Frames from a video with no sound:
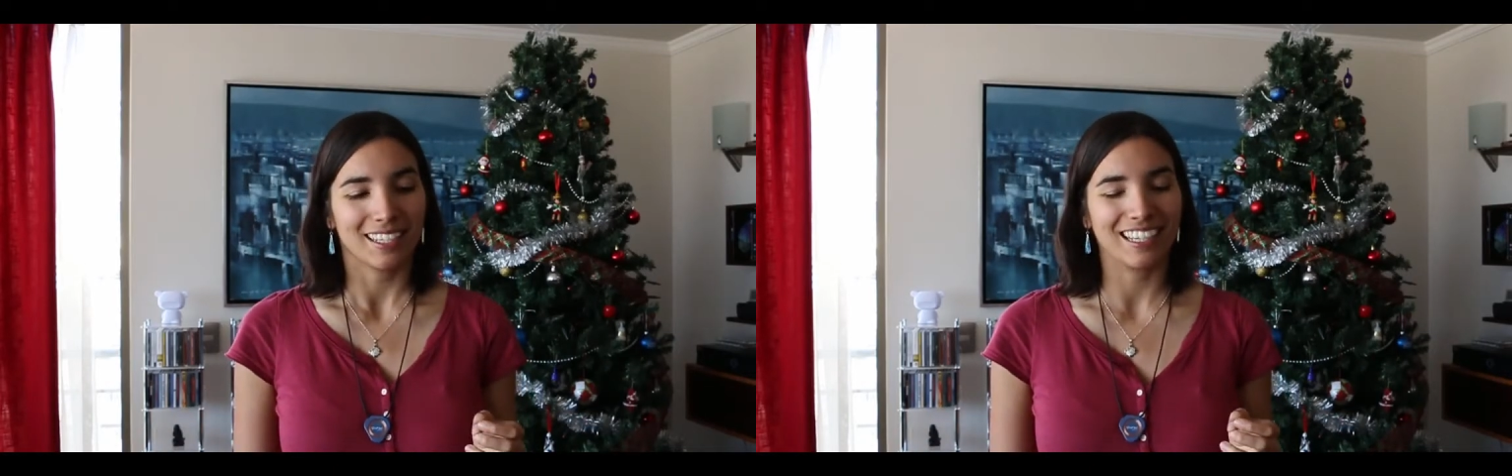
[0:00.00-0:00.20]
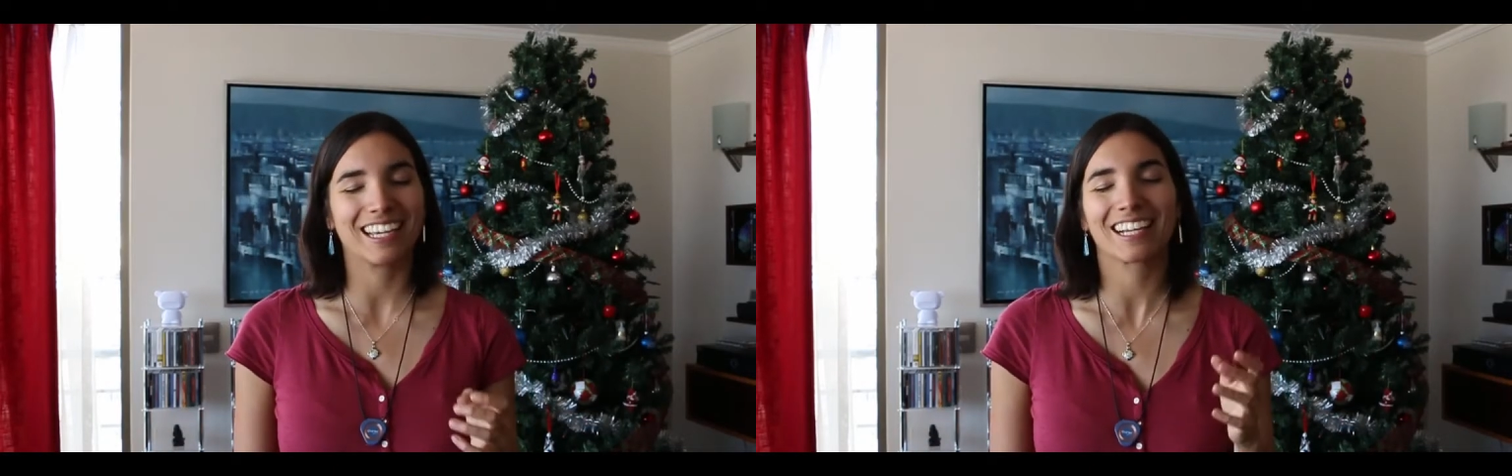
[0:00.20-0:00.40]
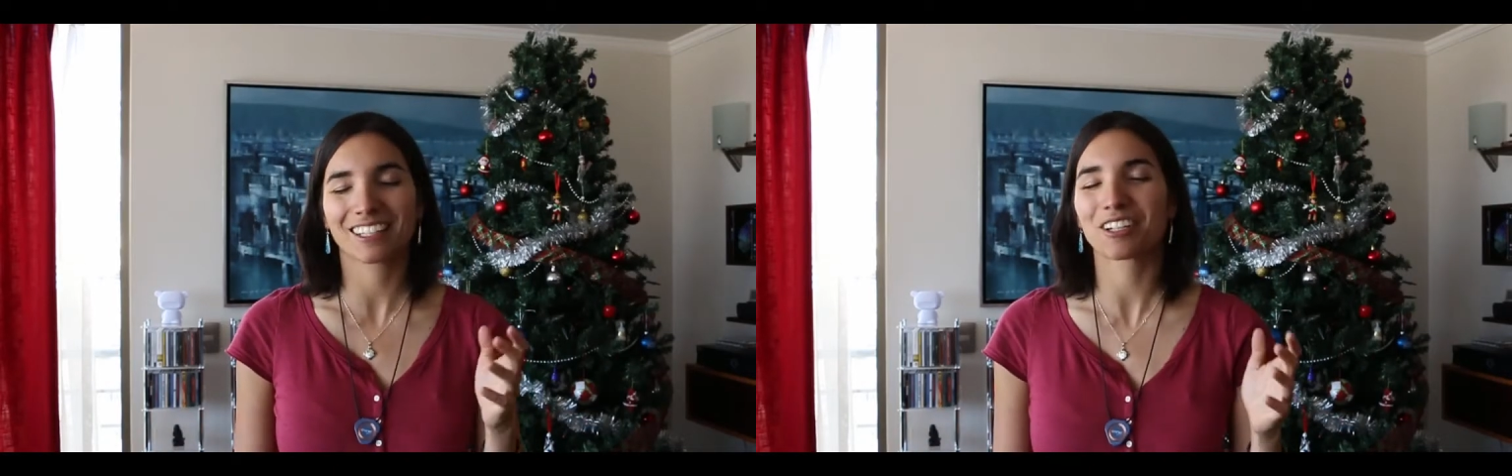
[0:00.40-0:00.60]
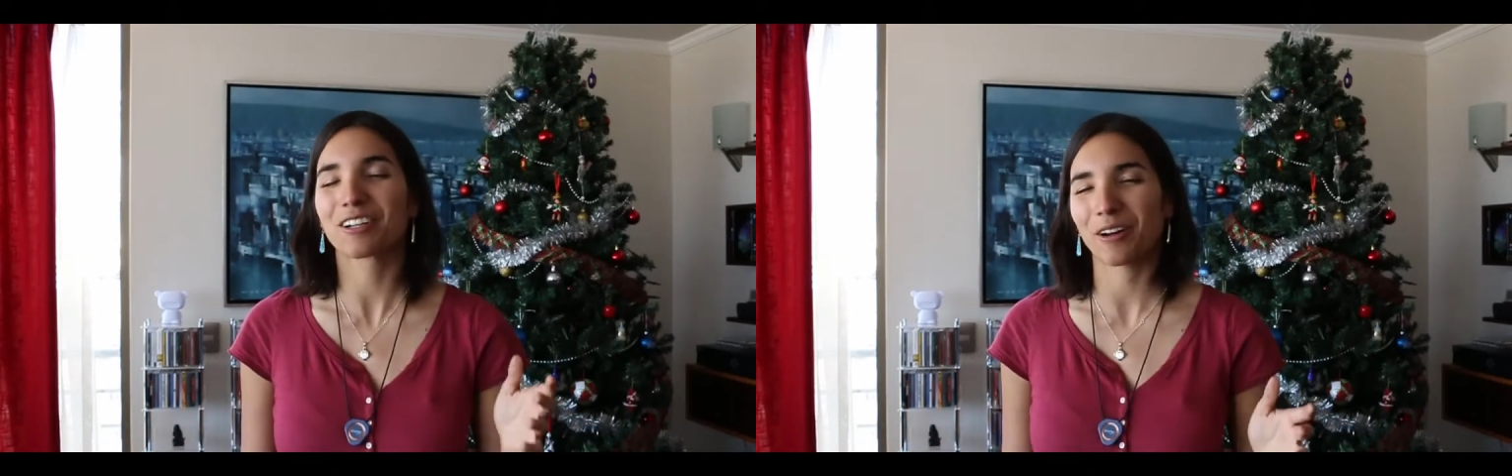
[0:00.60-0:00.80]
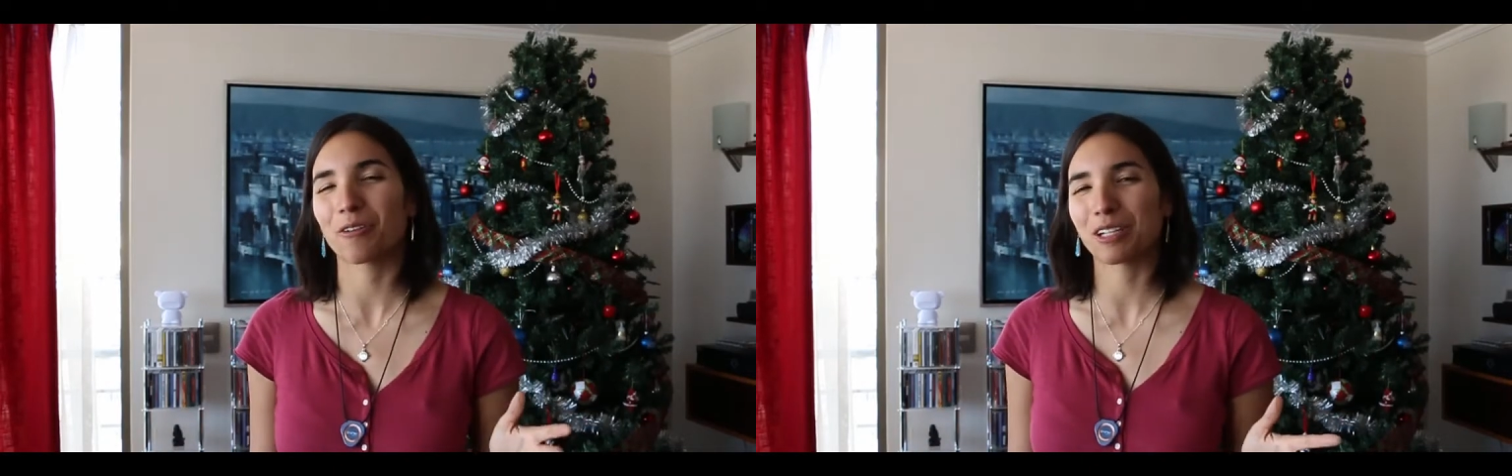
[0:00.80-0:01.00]
It
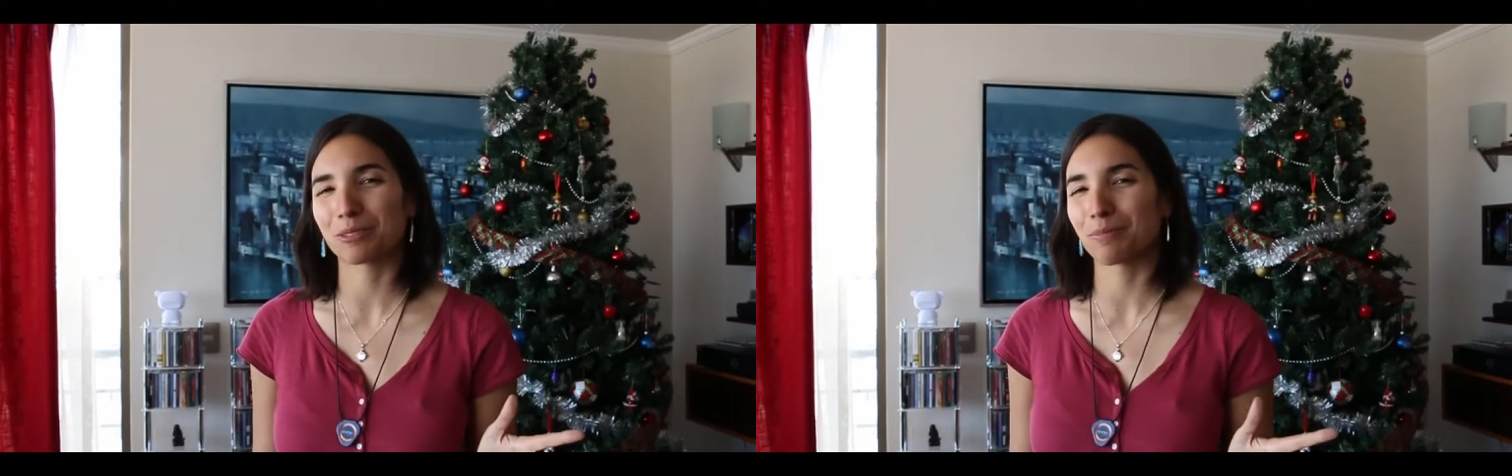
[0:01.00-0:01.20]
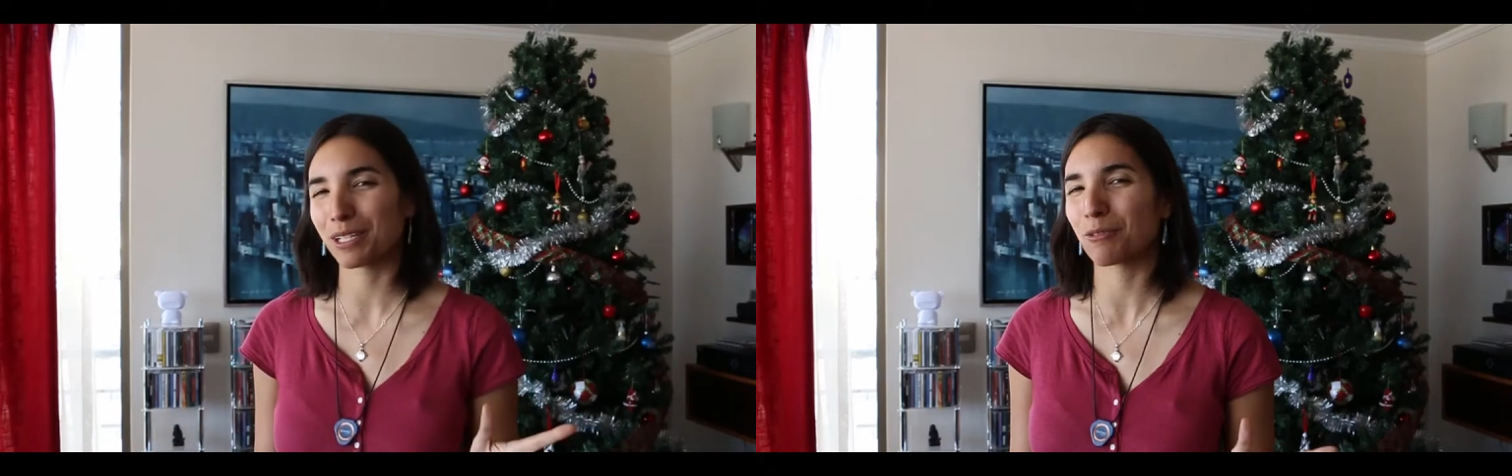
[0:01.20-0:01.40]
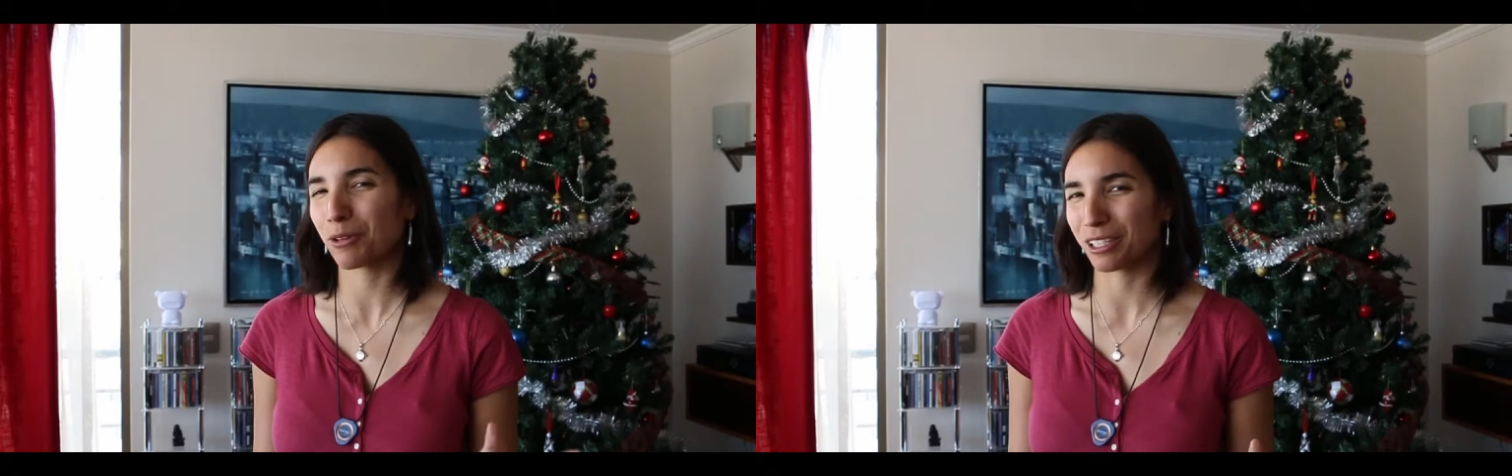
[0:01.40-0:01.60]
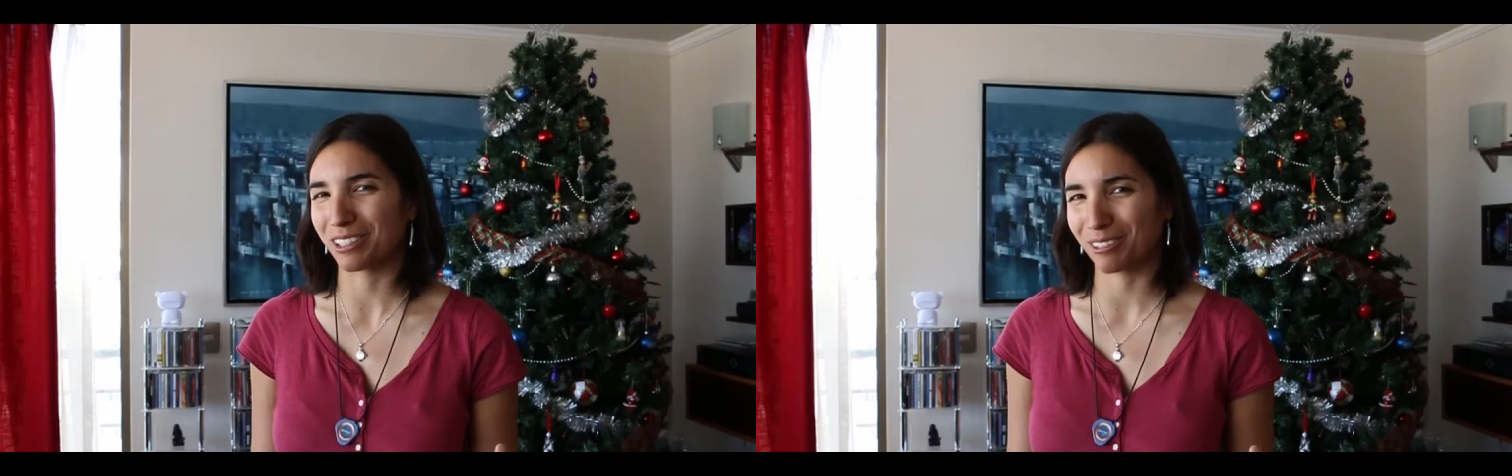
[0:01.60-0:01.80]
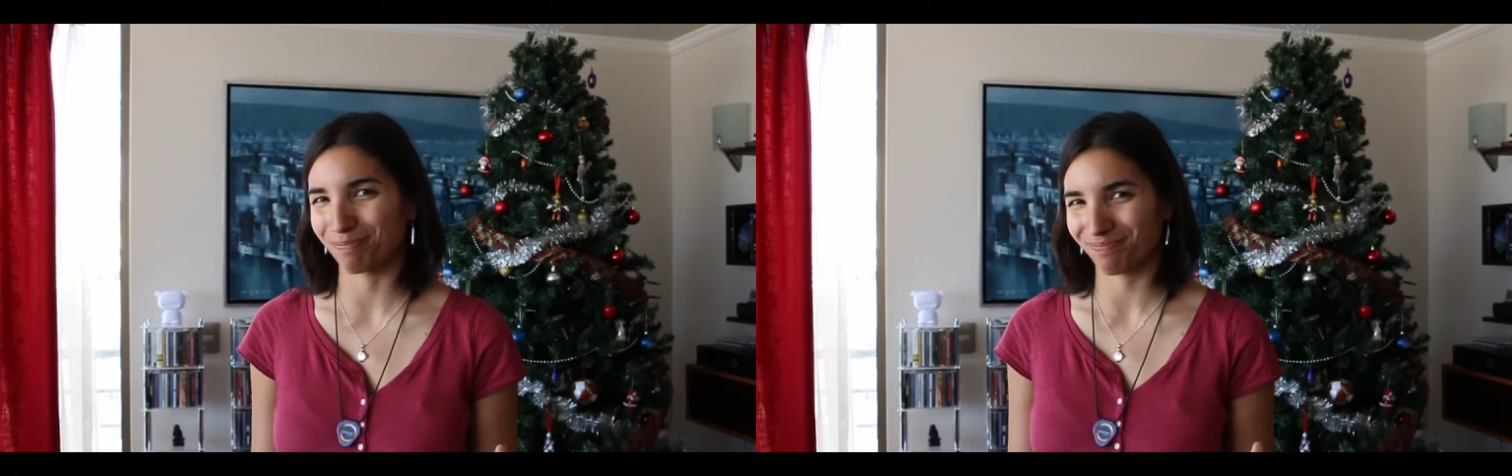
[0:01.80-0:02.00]
could always be
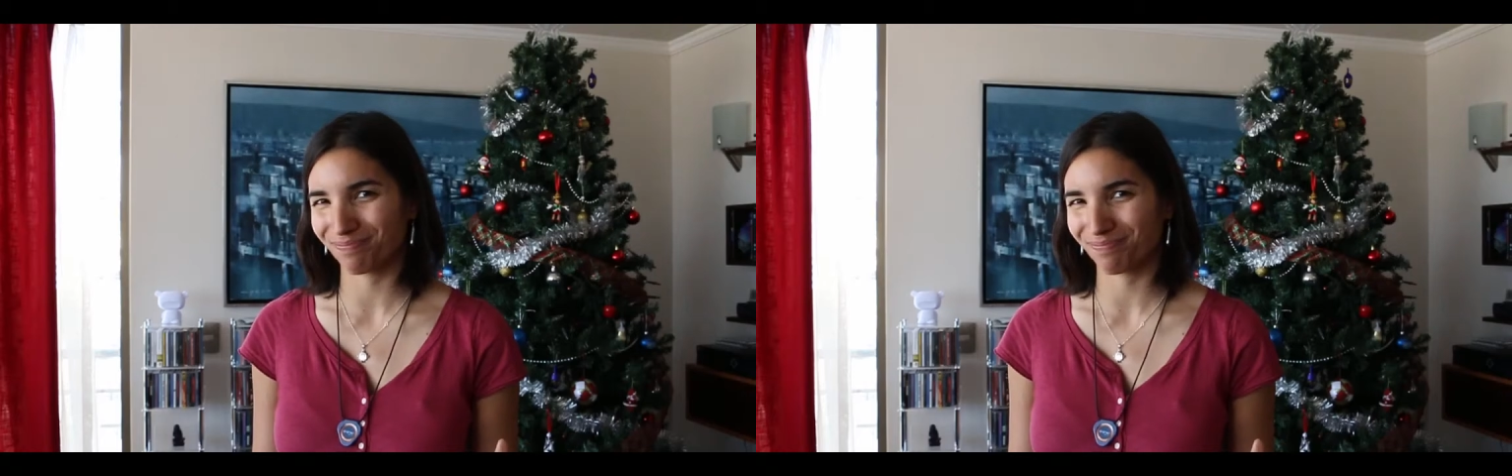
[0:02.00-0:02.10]
worse.